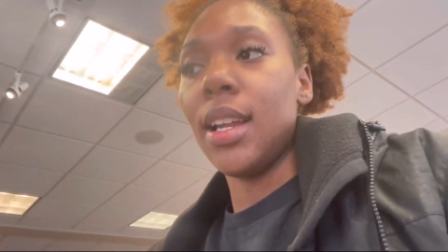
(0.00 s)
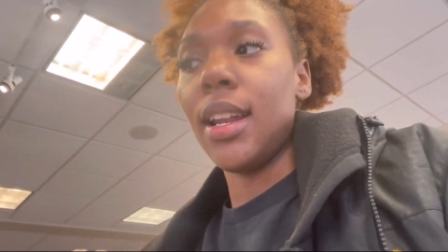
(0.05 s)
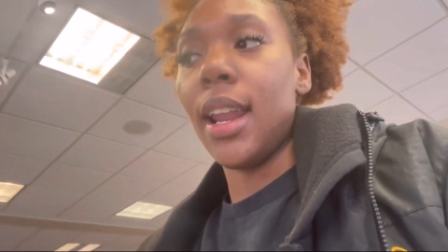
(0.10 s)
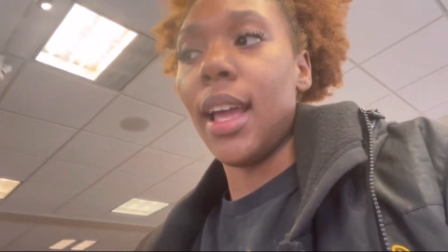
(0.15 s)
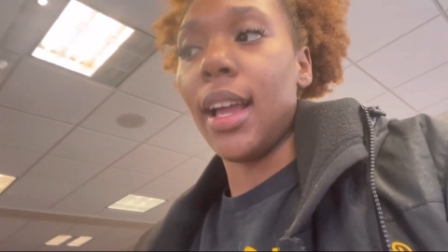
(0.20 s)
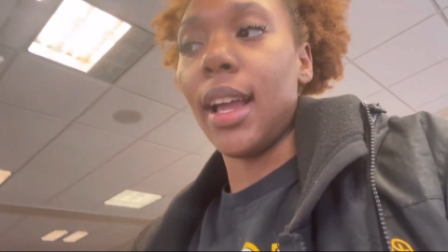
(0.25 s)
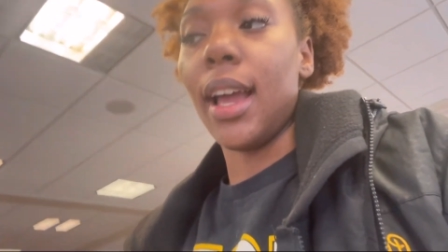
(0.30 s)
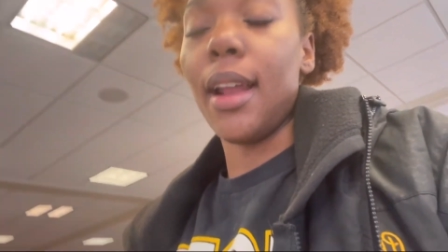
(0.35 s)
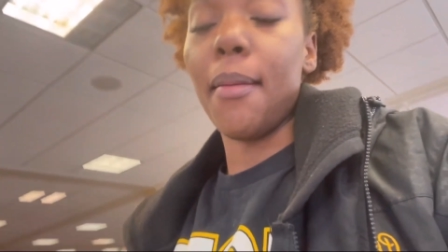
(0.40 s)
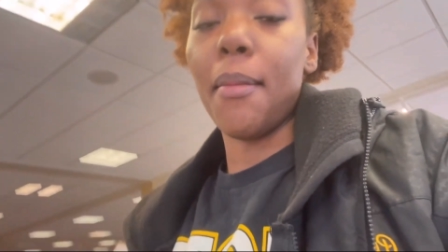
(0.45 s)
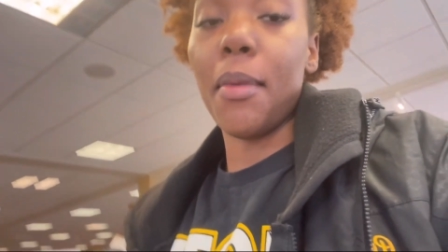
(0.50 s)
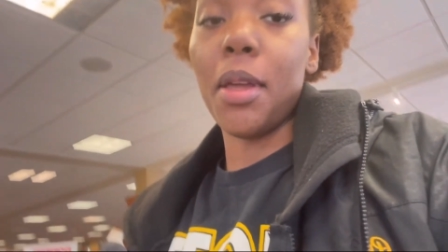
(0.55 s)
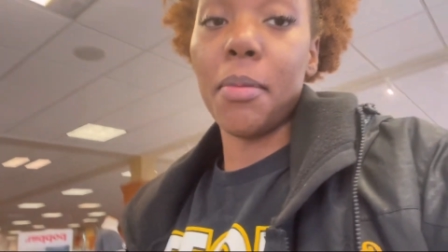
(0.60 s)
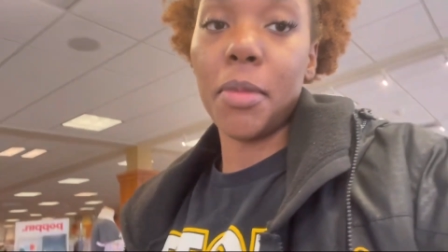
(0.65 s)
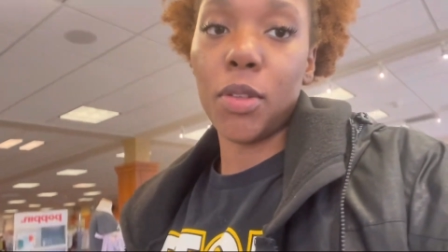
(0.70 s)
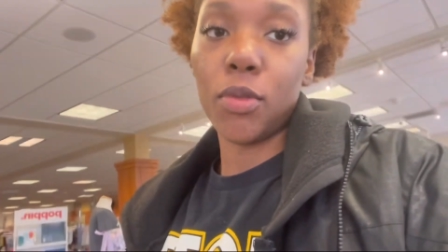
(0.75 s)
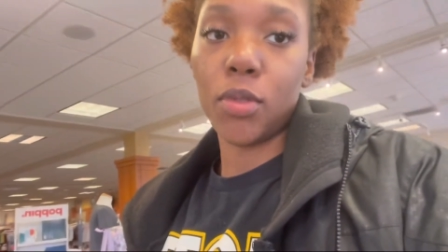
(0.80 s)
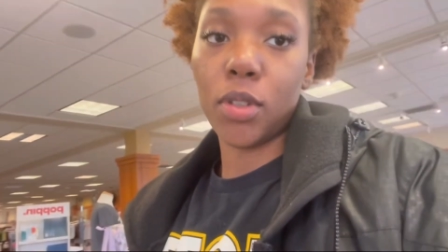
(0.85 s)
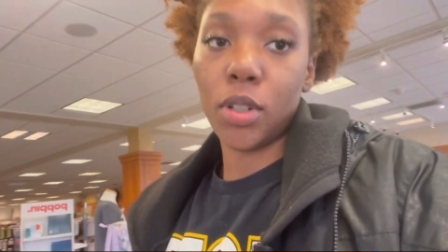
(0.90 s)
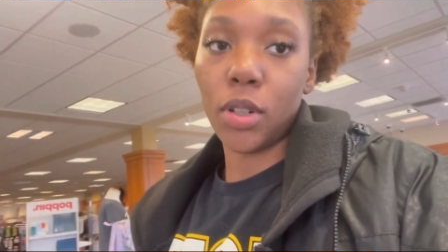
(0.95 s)
That kind of made
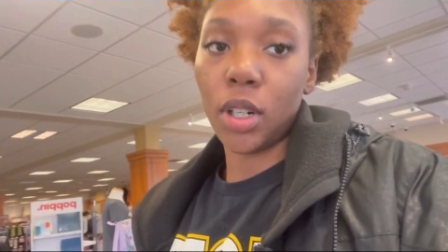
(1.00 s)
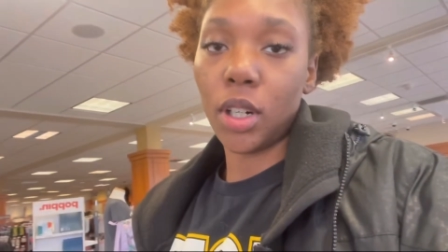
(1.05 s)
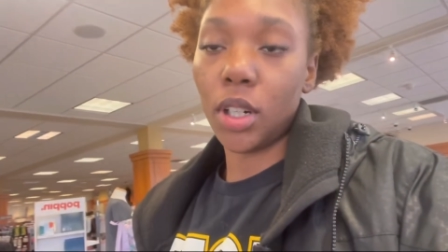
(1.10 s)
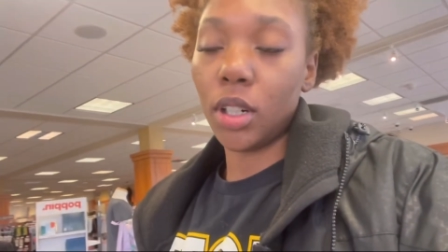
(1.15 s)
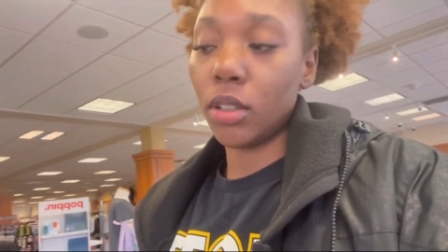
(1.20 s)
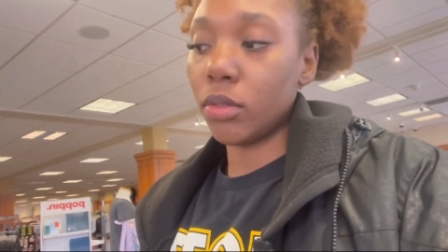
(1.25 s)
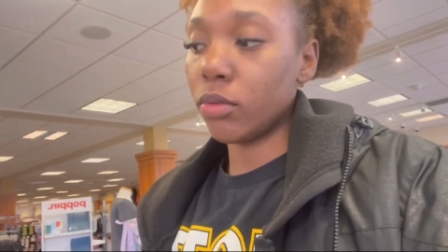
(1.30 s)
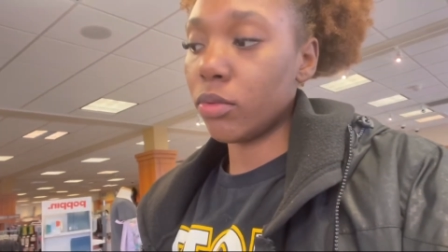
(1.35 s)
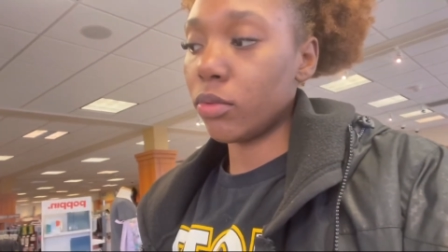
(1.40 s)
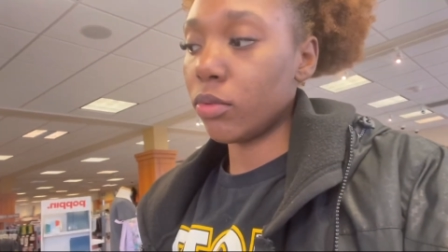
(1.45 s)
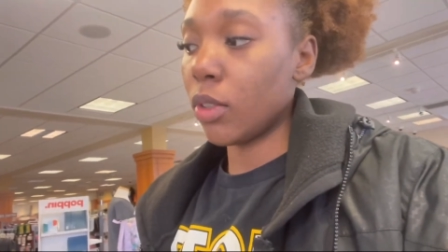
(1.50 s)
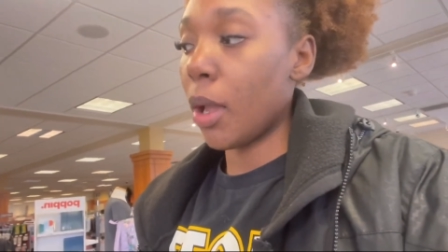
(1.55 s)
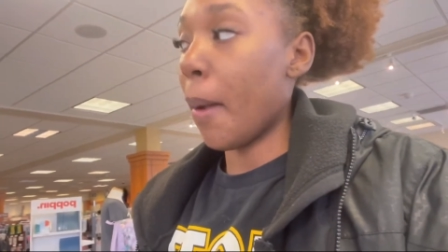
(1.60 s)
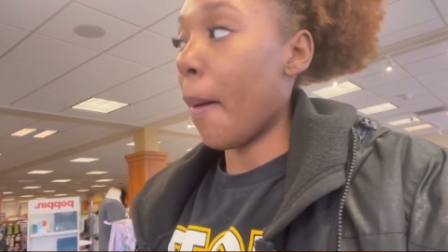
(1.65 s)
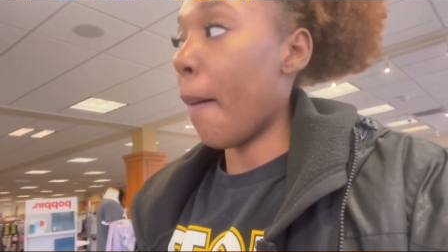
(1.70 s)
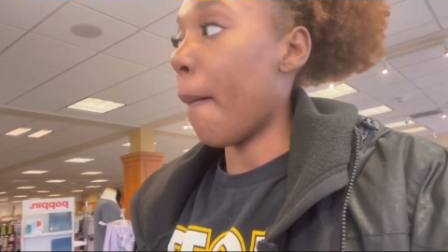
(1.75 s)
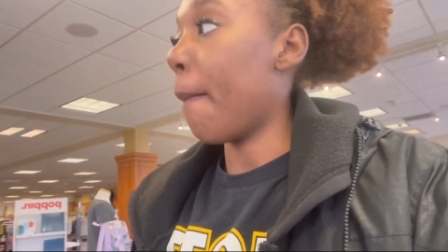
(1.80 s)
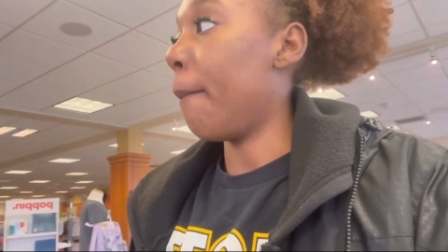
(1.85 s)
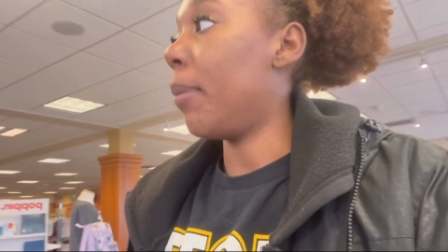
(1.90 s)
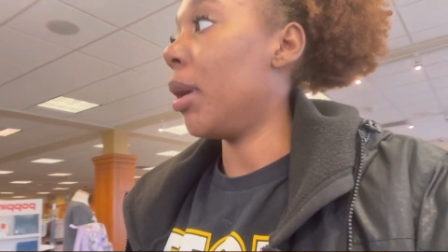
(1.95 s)
me real hurt.
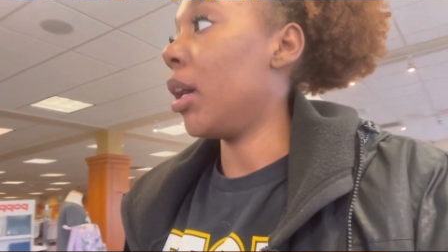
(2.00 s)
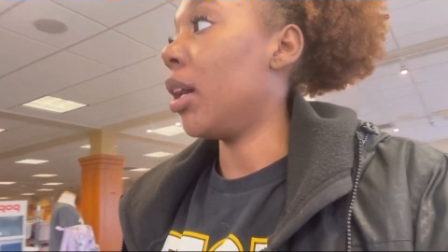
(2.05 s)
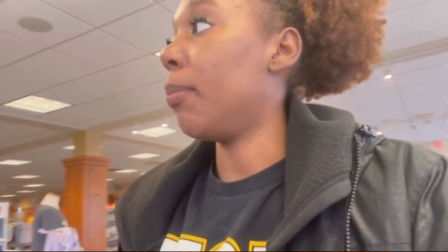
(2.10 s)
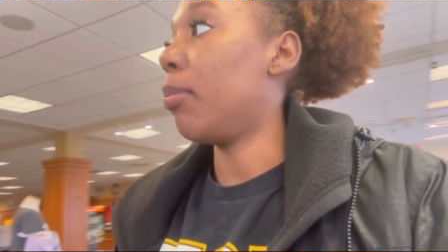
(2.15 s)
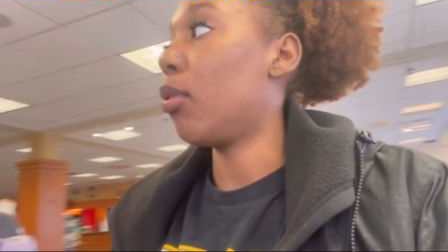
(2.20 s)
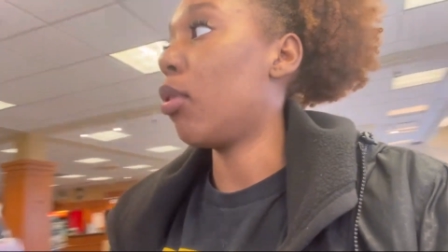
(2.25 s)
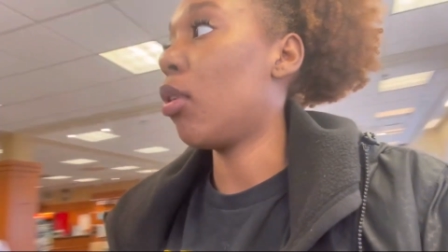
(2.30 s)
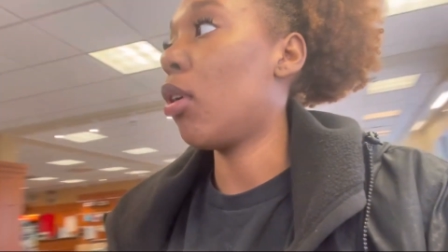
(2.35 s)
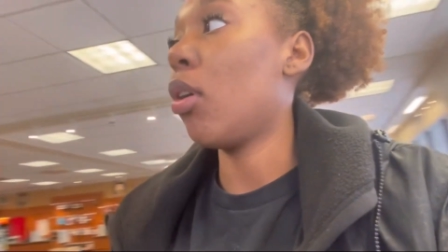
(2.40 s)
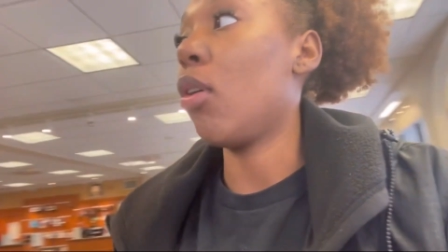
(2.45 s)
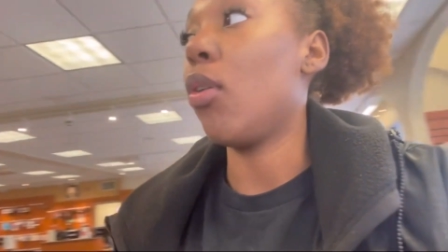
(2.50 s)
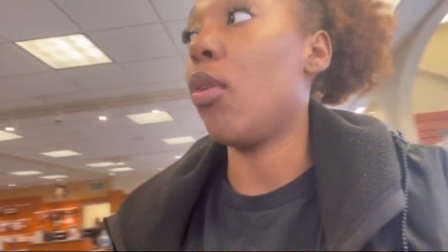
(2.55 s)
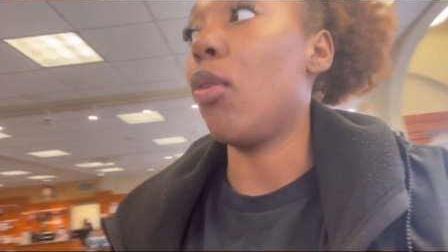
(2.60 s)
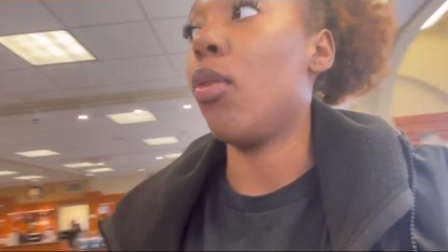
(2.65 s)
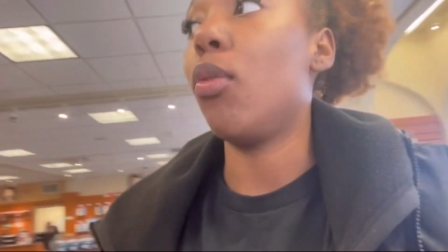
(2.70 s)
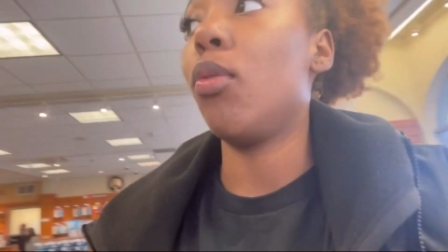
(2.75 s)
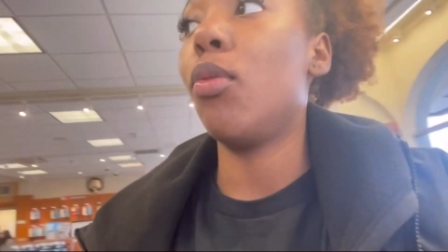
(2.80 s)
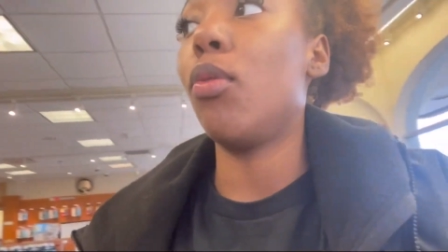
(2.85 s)
But bro,